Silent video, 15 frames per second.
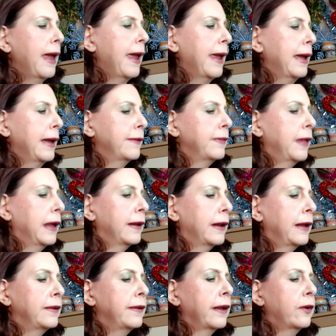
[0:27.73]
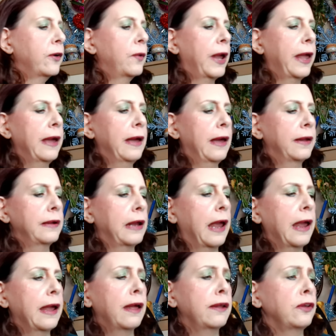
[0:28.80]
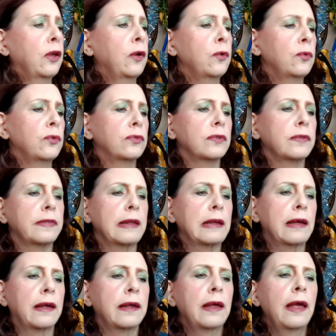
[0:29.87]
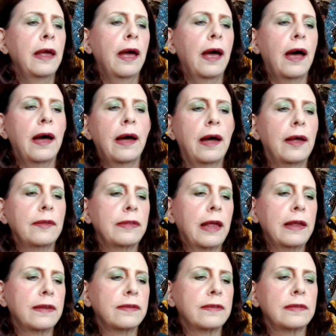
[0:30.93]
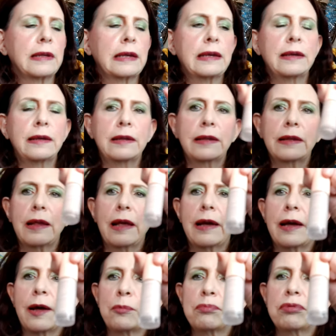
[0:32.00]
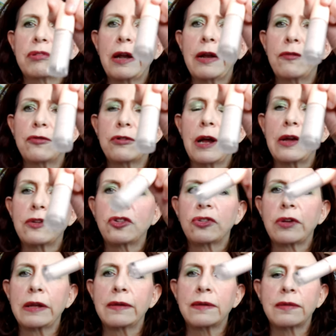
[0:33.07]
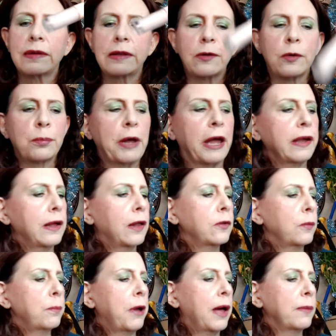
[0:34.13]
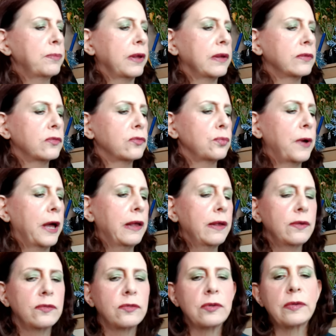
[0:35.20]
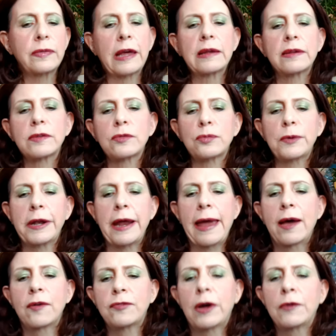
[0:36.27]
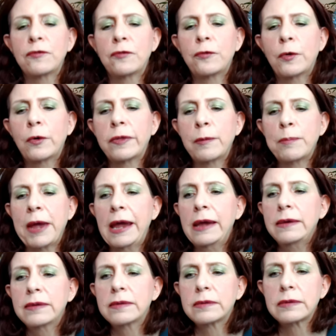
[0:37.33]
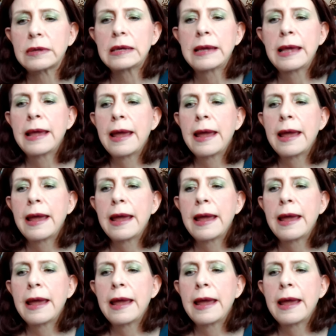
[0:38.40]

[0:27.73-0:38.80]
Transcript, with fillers: And then I did go ahead and use the, uh, let's see, uh, Pretty Fresh Concealer by ColourPop as well. So that's what I have on for the base.